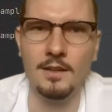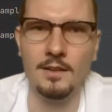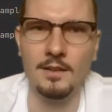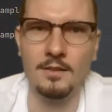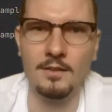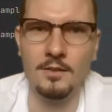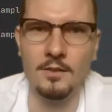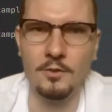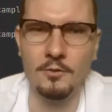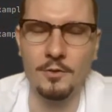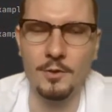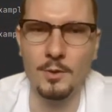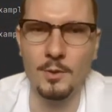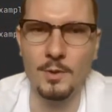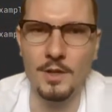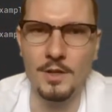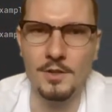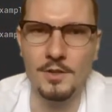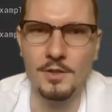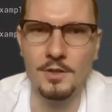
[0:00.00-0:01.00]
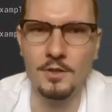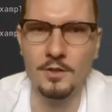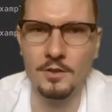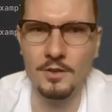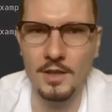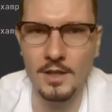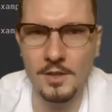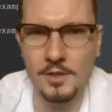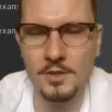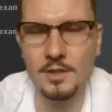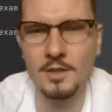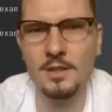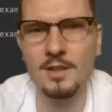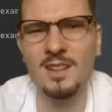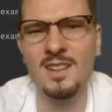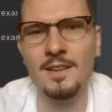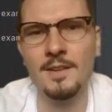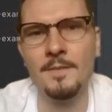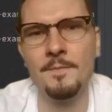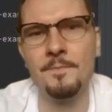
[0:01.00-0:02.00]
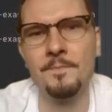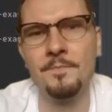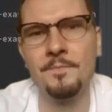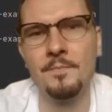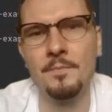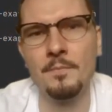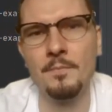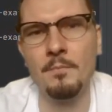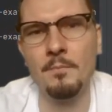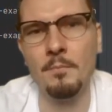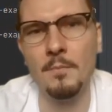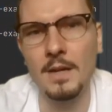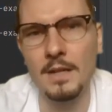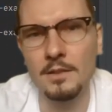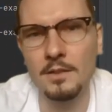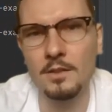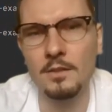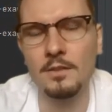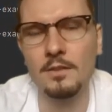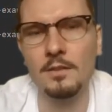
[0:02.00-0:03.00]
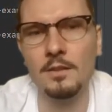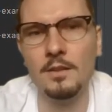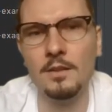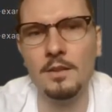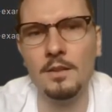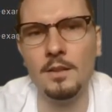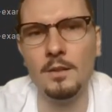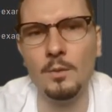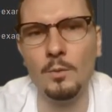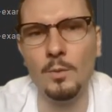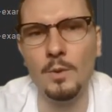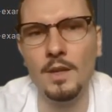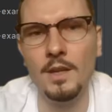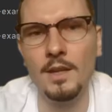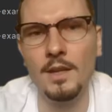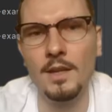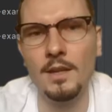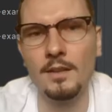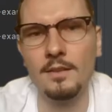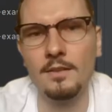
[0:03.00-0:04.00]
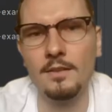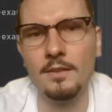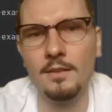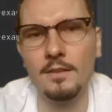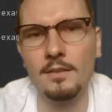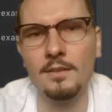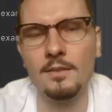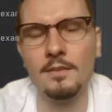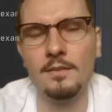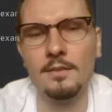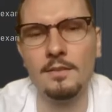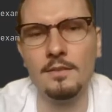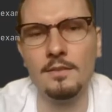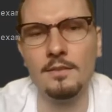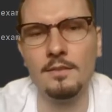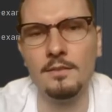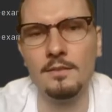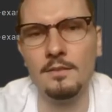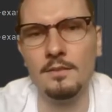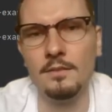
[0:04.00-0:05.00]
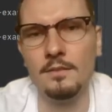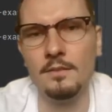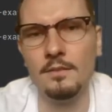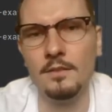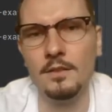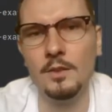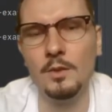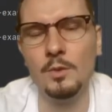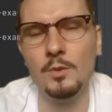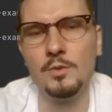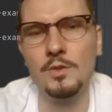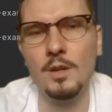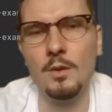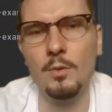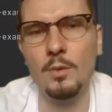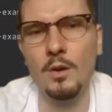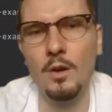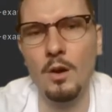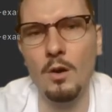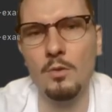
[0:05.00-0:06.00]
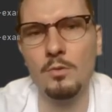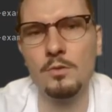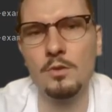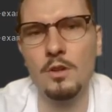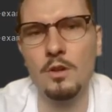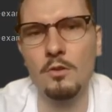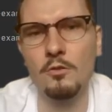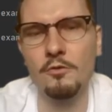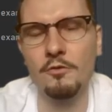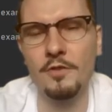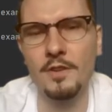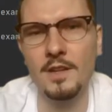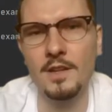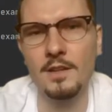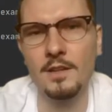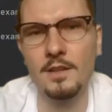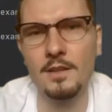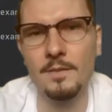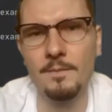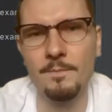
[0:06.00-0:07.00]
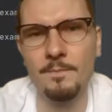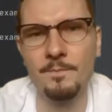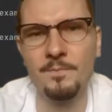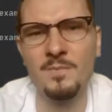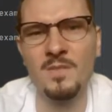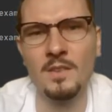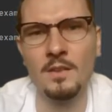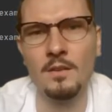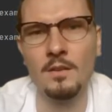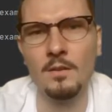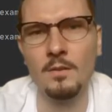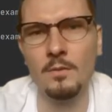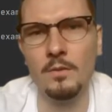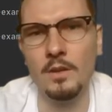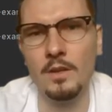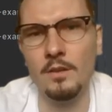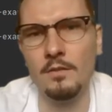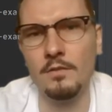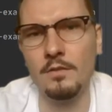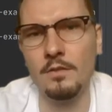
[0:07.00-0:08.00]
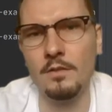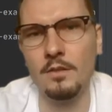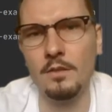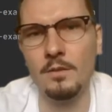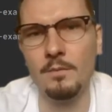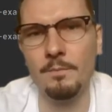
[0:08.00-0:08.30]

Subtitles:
configuration notation, but we can use our own config. We have a